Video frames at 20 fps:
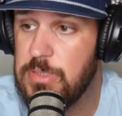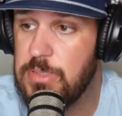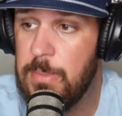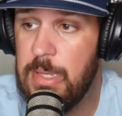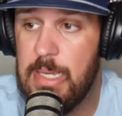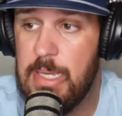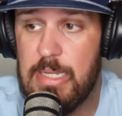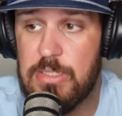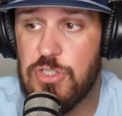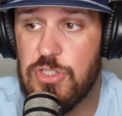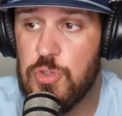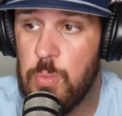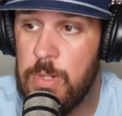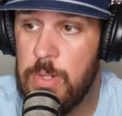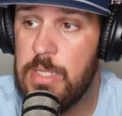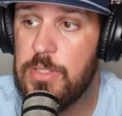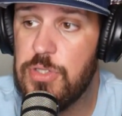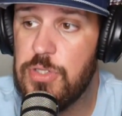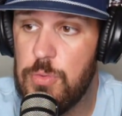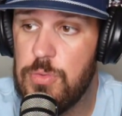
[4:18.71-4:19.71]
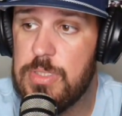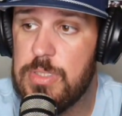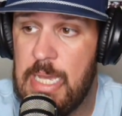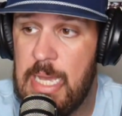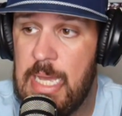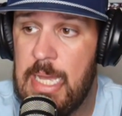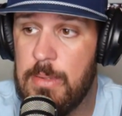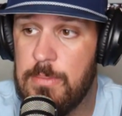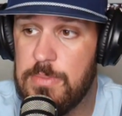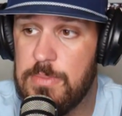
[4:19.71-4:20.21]
I mean, guys, 22
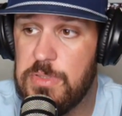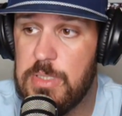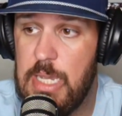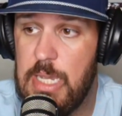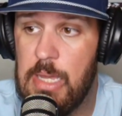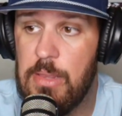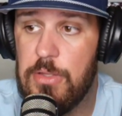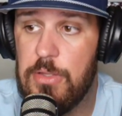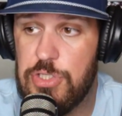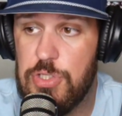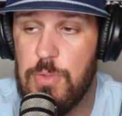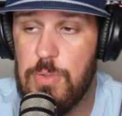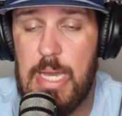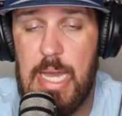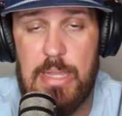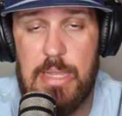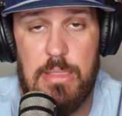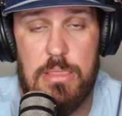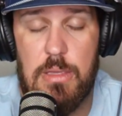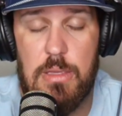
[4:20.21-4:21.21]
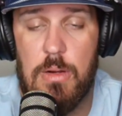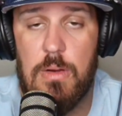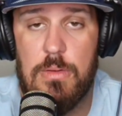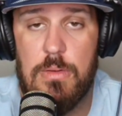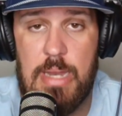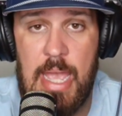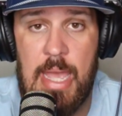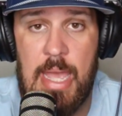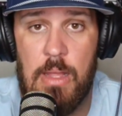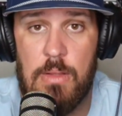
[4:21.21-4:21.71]
times LSU got in 3rd
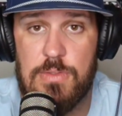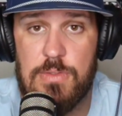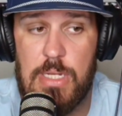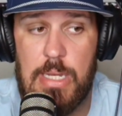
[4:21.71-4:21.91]
downs,